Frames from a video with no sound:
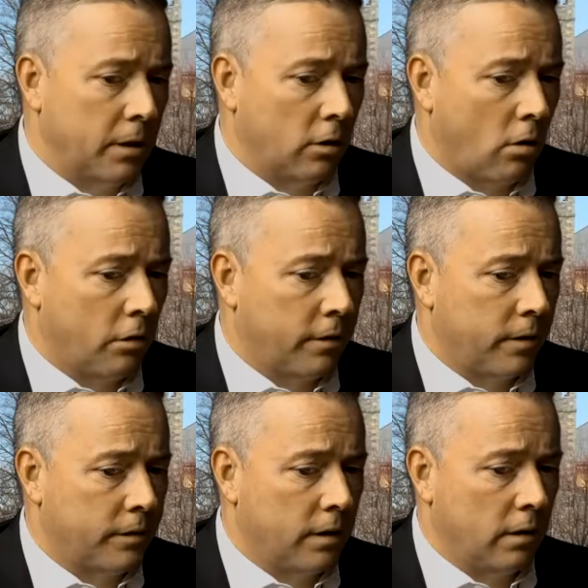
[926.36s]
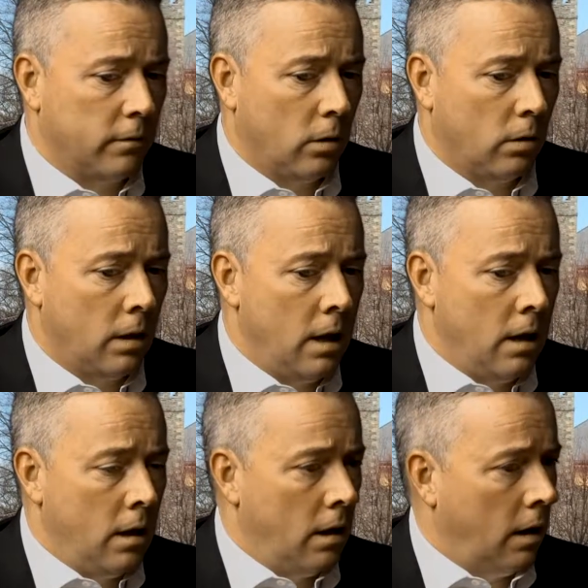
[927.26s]
the growth of the city of Lowell
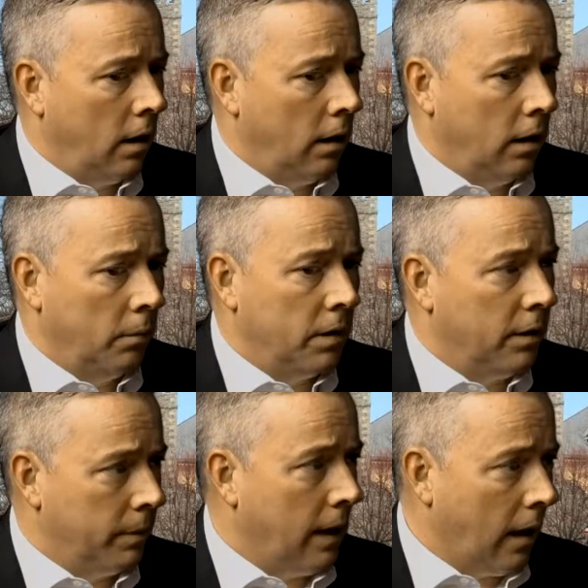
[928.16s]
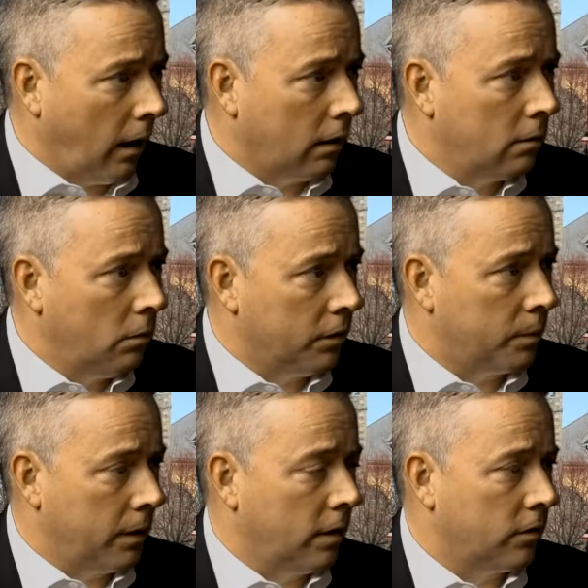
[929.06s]
in the beginning was
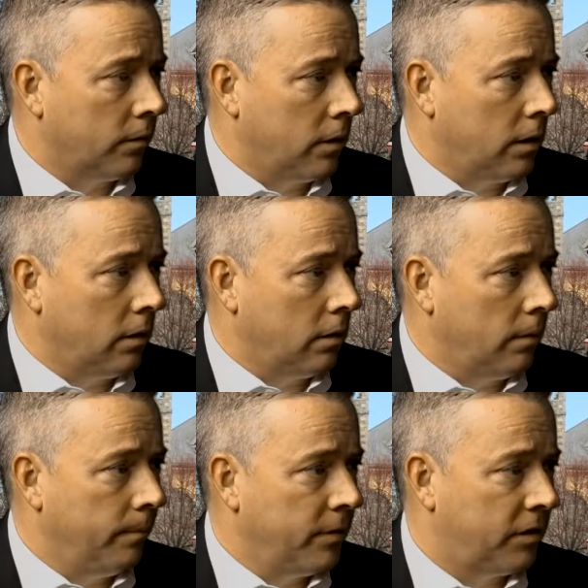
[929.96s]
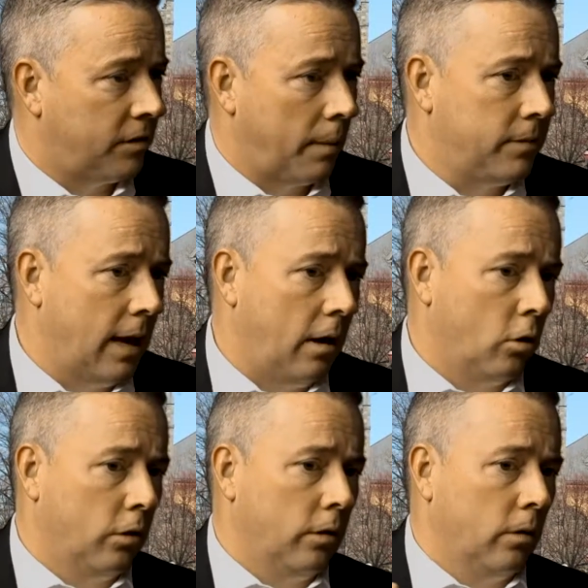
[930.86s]
because of the step down
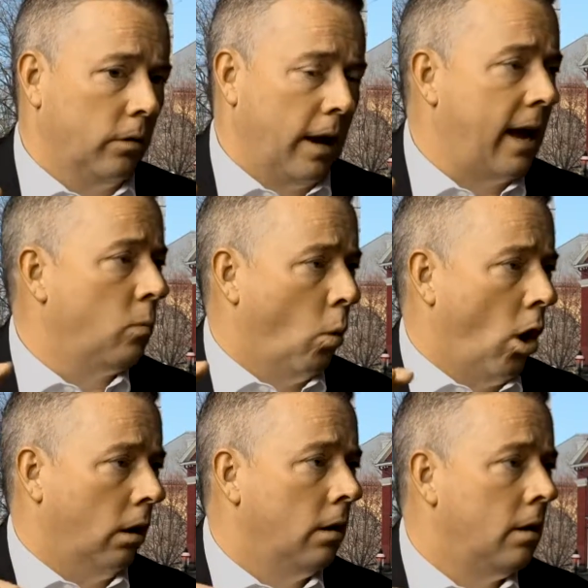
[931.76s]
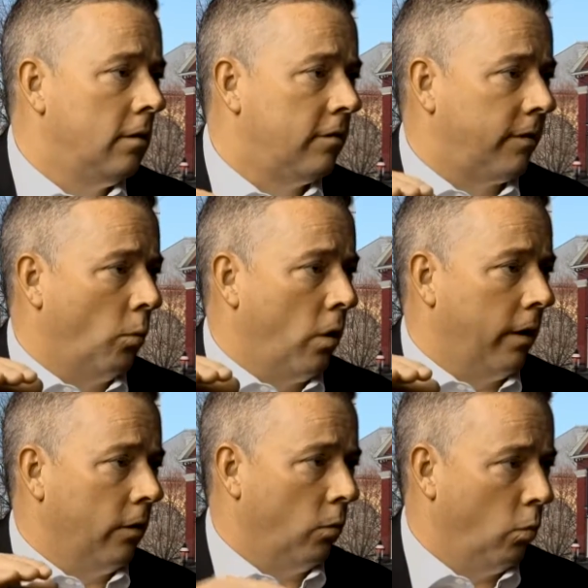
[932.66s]
or the head wall from
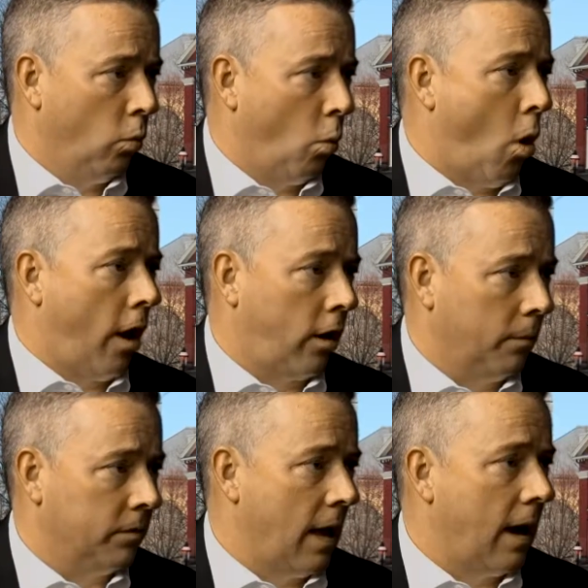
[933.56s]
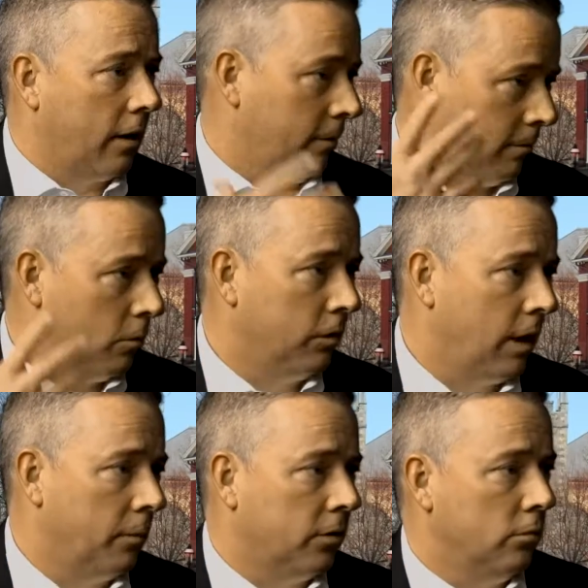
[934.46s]
where the water comes down, and was
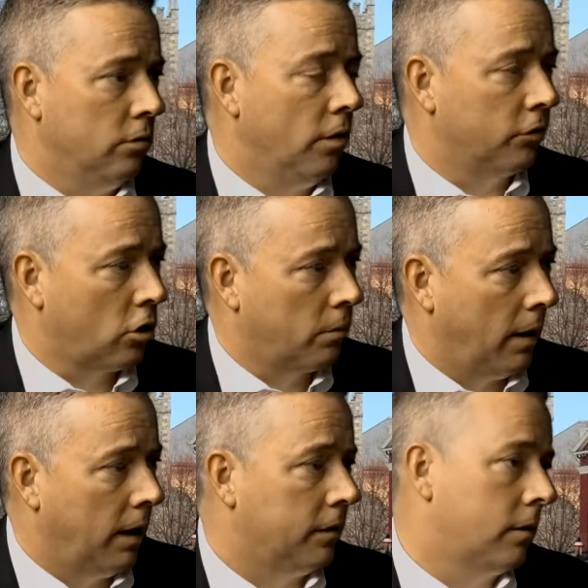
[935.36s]
able to move those turbines,